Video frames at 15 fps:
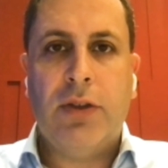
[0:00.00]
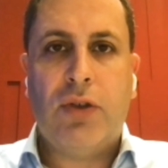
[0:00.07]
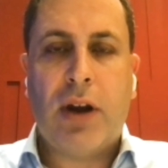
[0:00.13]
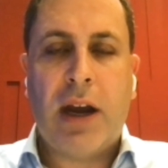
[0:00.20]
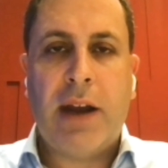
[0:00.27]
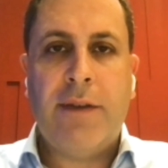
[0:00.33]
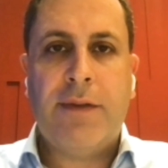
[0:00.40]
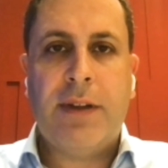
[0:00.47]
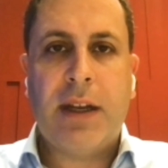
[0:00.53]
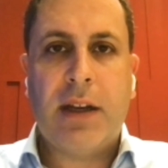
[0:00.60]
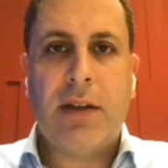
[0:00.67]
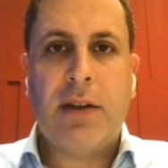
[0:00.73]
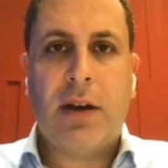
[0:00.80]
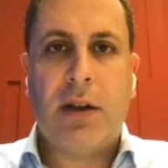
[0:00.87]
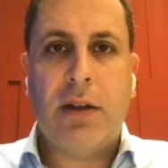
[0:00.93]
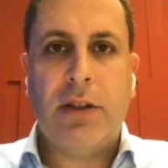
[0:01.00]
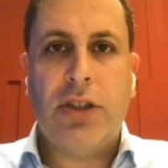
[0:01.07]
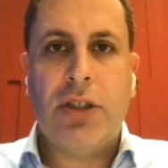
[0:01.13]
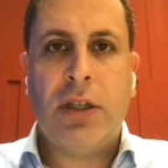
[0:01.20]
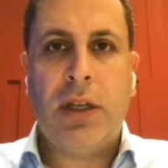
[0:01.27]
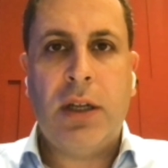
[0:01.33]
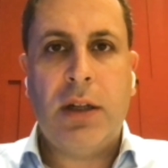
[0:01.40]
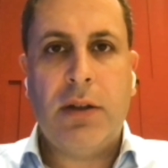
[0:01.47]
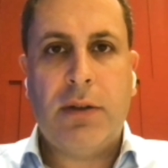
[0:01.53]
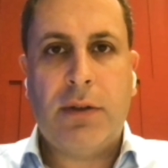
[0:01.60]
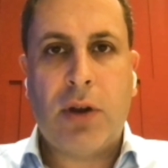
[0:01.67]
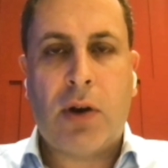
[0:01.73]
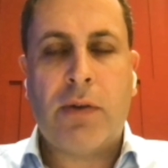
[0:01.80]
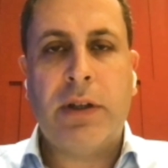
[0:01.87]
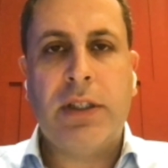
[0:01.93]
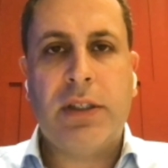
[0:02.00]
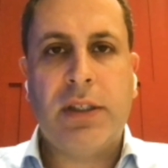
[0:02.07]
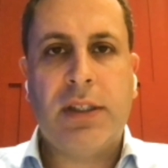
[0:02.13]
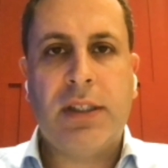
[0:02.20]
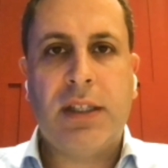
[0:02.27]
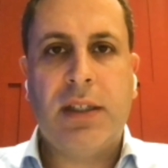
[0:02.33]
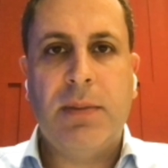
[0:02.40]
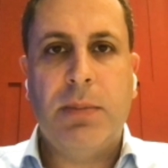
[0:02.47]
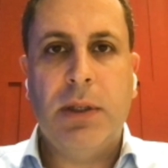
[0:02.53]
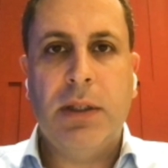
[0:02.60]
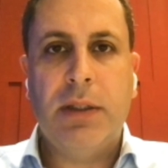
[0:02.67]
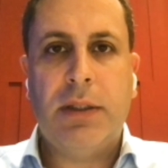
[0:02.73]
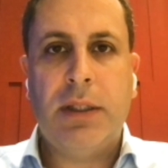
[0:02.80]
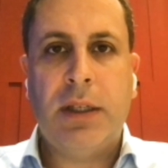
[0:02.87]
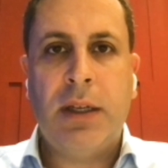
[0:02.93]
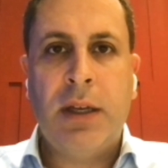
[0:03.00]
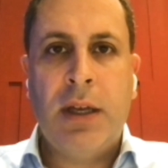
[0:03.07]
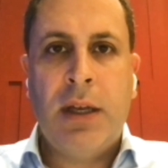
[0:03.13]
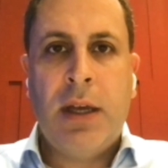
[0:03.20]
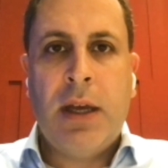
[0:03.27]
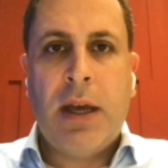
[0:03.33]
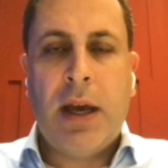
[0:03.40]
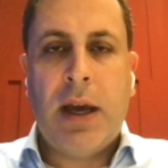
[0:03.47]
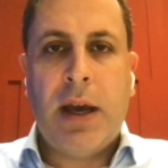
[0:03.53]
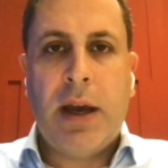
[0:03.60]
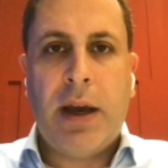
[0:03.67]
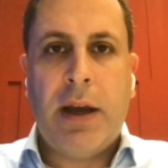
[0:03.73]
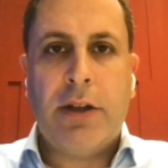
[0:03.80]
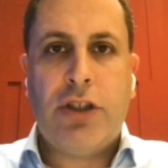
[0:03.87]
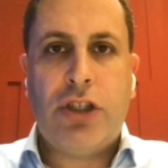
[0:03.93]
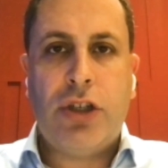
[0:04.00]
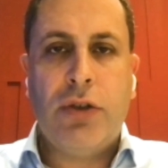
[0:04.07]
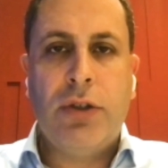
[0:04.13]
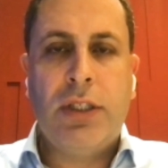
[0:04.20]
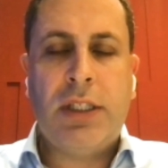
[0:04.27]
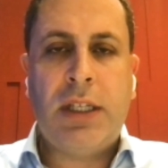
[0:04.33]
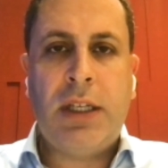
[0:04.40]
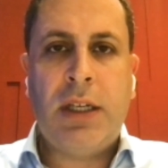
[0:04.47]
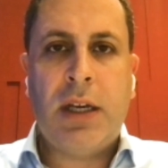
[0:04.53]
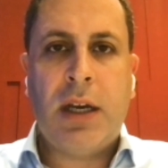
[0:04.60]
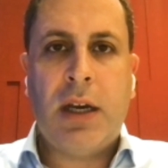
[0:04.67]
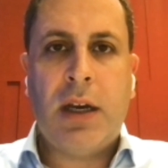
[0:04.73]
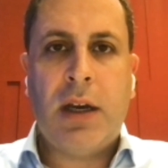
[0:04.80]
drive technology towards sustainability, choosing